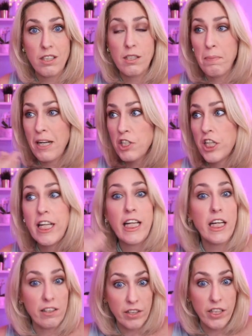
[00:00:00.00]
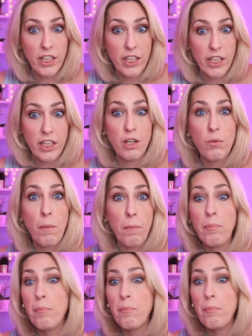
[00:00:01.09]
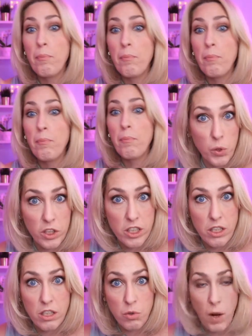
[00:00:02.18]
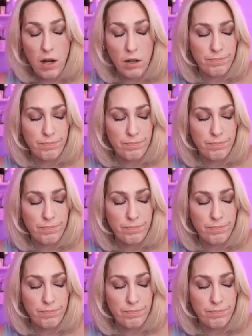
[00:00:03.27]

especially, preschoolers as well.